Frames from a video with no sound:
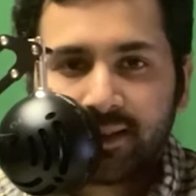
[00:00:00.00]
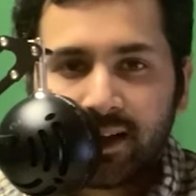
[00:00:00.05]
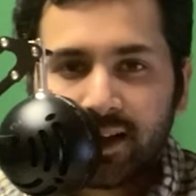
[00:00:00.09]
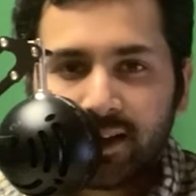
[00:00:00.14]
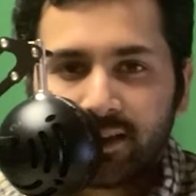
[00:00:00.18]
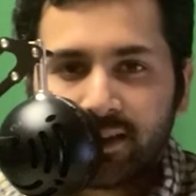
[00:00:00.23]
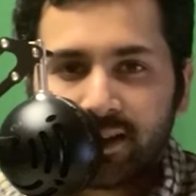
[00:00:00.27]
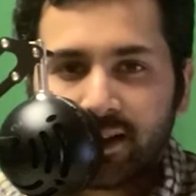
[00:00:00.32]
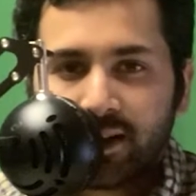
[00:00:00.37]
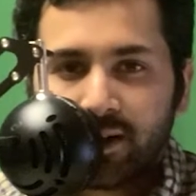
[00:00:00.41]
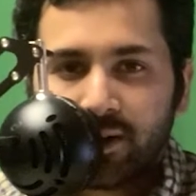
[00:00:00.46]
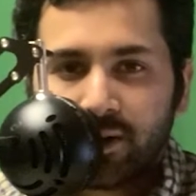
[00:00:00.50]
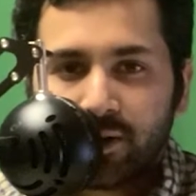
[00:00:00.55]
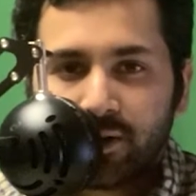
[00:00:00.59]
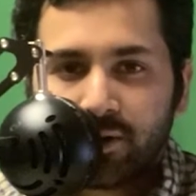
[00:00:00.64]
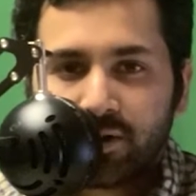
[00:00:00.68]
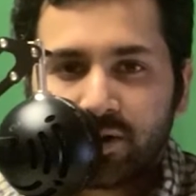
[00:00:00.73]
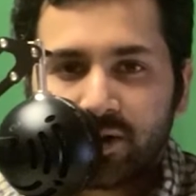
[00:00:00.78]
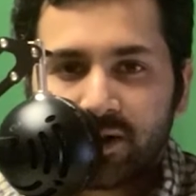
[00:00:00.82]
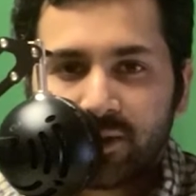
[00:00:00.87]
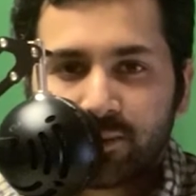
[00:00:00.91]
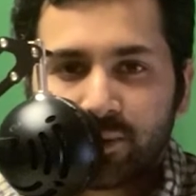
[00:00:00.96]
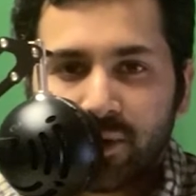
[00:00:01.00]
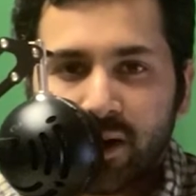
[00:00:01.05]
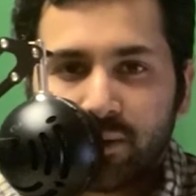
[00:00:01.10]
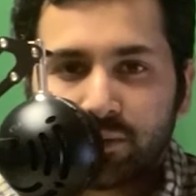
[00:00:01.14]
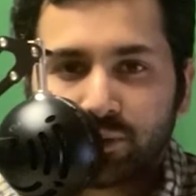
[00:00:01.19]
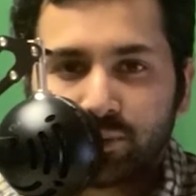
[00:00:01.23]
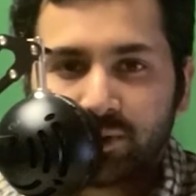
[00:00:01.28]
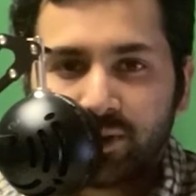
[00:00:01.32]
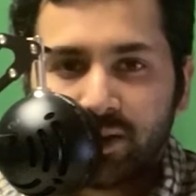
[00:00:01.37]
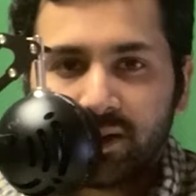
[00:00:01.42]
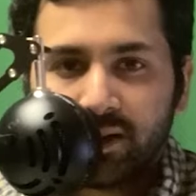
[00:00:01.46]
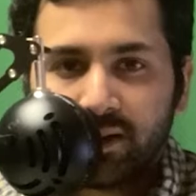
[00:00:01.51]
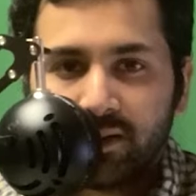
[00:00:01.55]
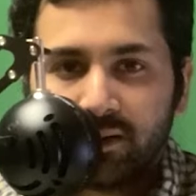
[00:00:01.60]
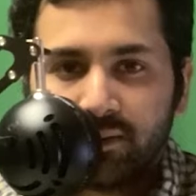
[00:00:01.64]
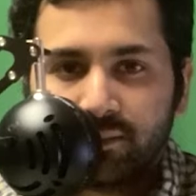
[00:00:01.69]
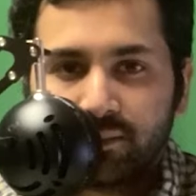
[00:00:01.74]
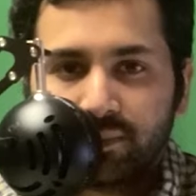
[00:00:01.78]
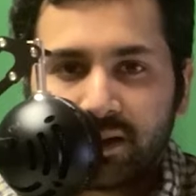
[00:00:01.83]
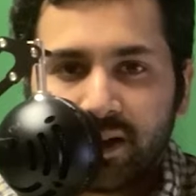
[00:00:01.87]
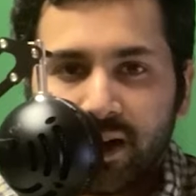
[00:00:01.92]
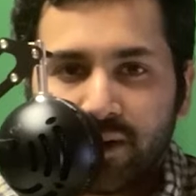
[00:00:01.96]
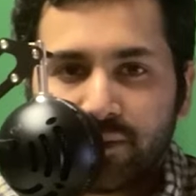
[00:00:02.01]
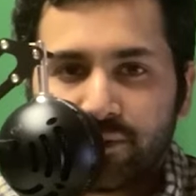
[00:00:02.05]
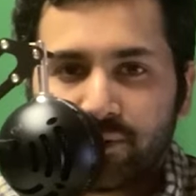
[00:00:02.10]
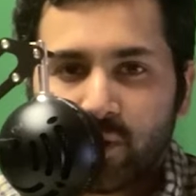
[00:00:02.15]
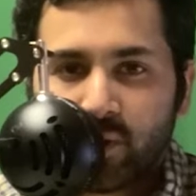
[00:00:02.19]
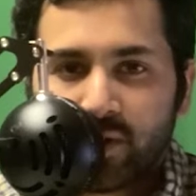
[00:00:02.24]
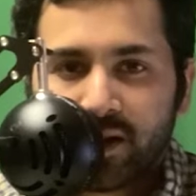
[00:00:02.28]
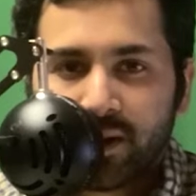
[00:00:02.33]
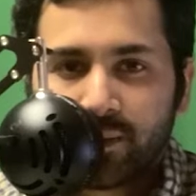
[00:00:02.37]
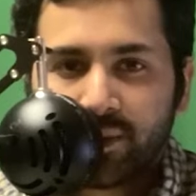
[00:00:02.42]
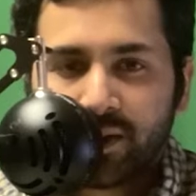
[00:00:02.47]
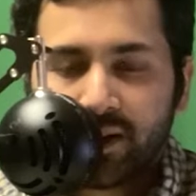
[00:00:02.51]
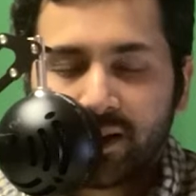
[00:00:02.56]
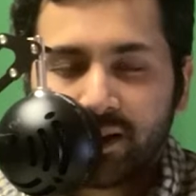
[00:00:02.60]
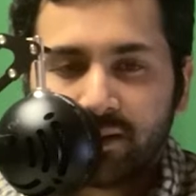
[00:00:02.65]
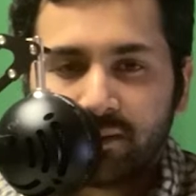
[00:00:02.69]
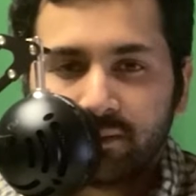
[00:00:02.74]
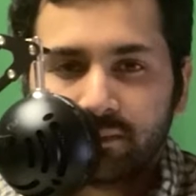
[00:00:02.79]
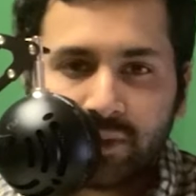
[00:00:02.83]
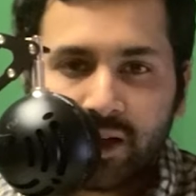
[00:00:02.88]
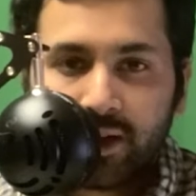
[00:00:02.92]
I think I heard she's probably deaf or something.